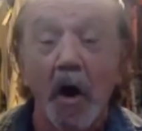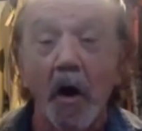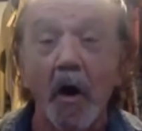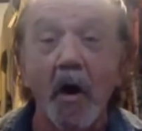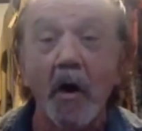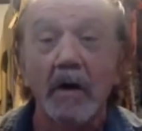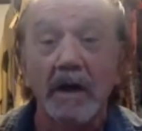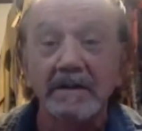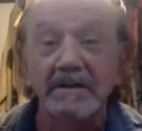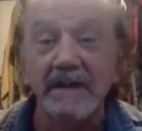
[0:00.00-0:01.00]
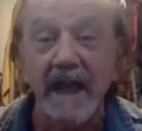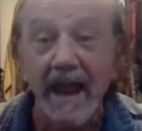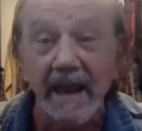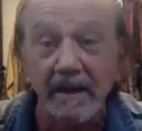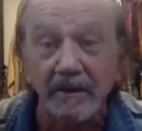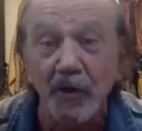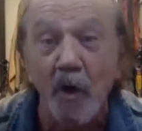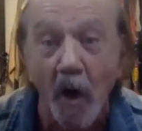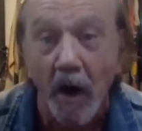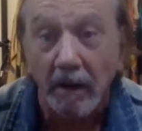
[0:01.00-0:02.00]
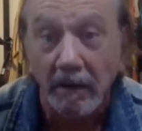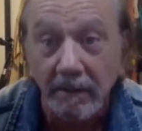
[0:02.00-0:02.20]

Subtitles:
all day long.